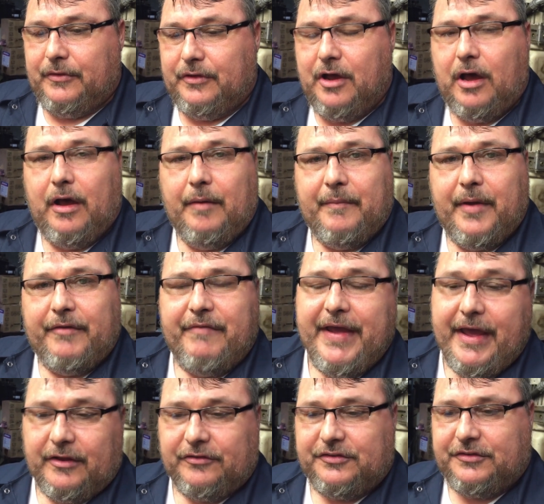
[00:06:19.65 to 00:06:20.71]

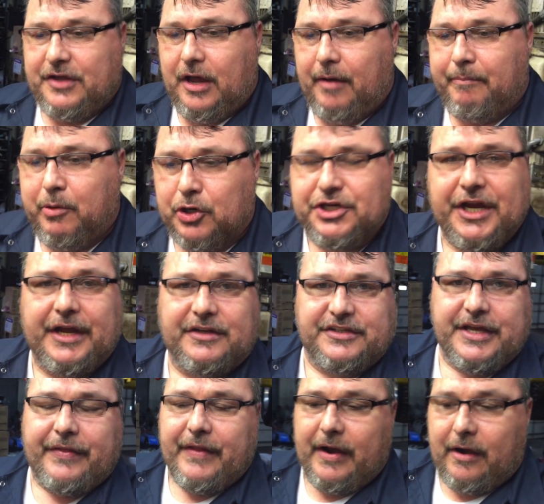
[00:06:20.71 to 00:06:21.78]
advanced bushings
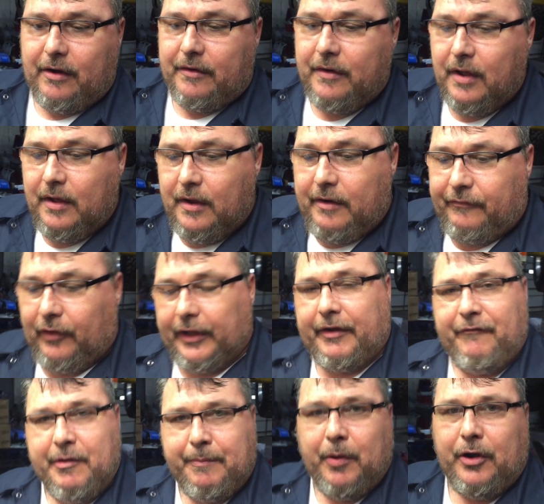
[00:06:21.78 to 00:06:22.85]
in there for, like,
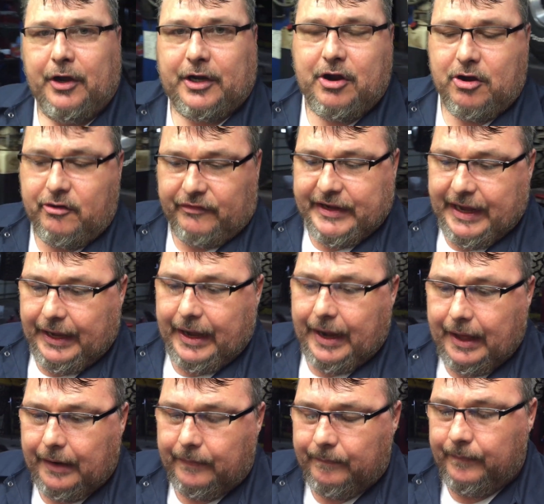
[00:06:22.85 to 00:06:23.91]
if you're putting a curve kit in
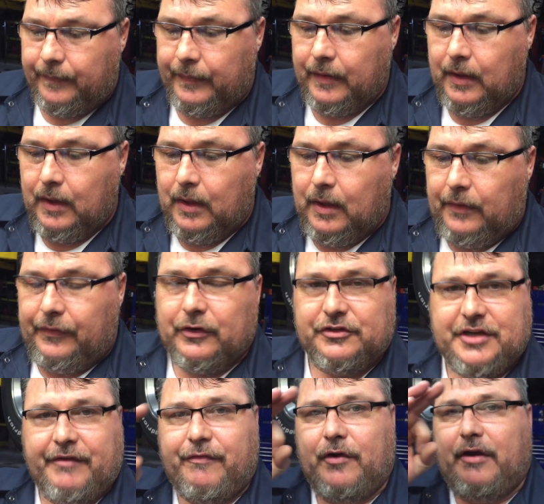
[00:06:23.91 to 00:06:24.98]
it. There's
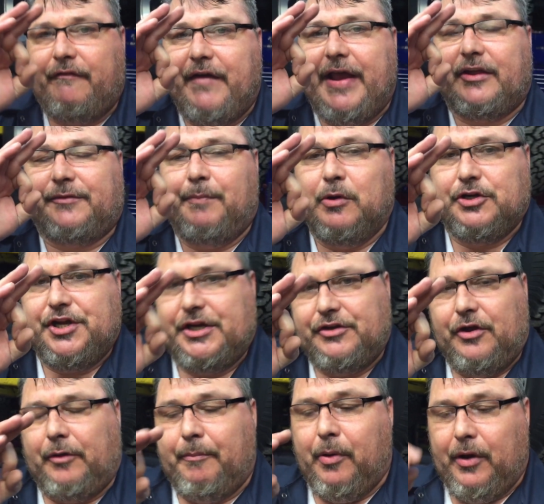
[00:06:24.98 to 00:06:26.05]
different advanced bushings
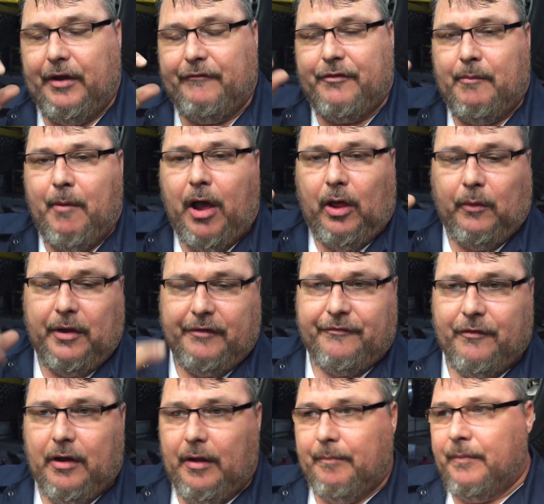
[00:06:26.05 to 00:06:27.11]
you can put in, from all the way
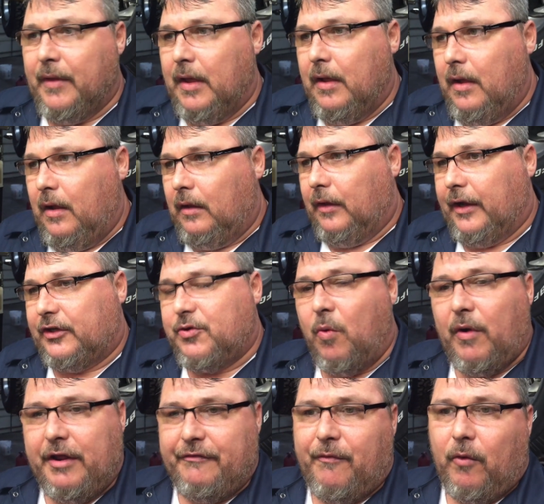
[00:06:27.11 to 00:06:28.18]
from like
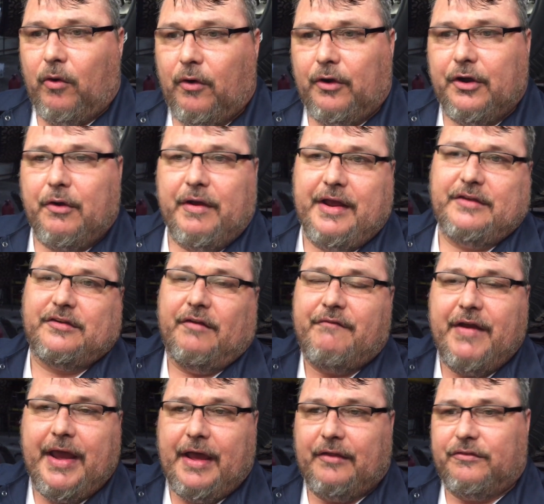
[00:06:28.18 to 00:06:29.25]
24 degrees
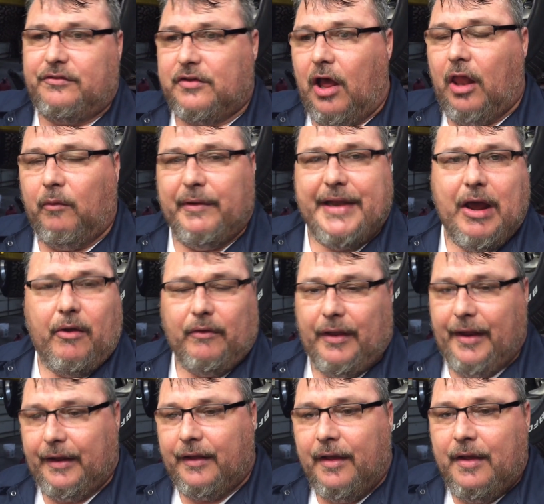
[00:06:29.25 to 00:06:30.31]
advanced all the way down to
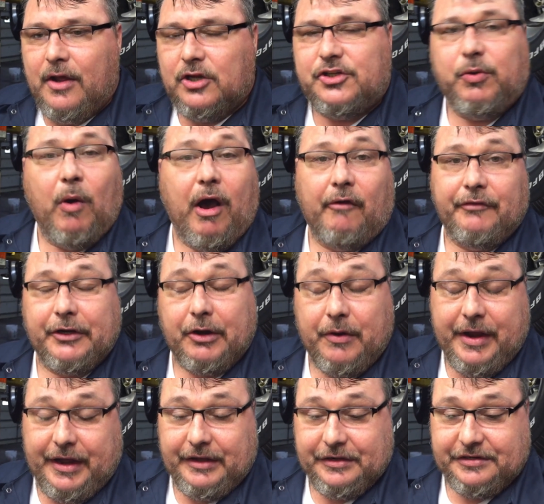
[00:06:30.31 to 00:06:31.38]
like 12
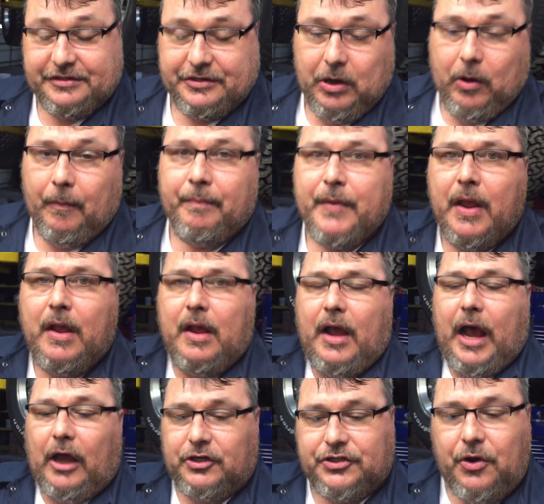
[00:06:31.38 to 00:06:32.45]
degrees. So
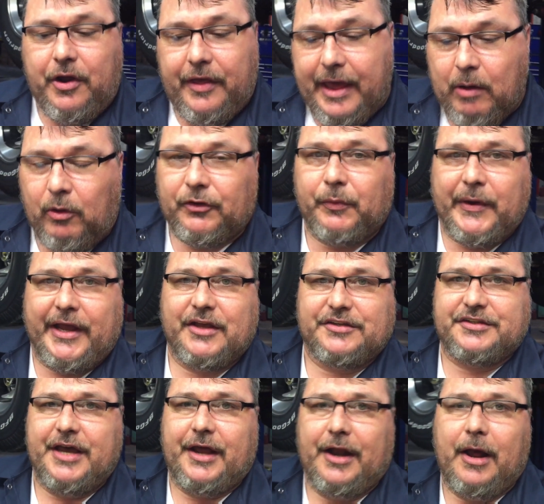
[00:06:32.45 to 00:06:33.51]
I'll show you that once we get
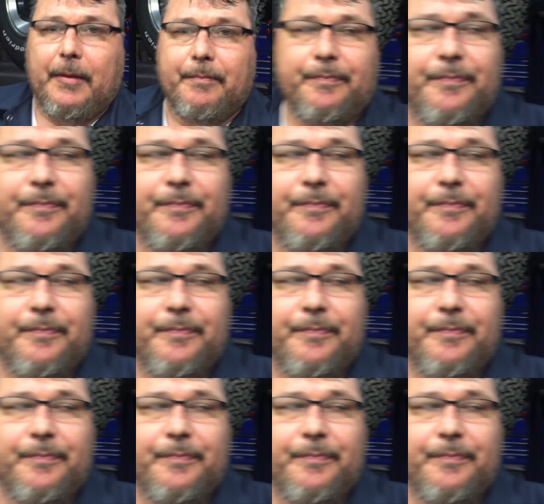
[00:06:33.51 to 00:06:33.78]
set up.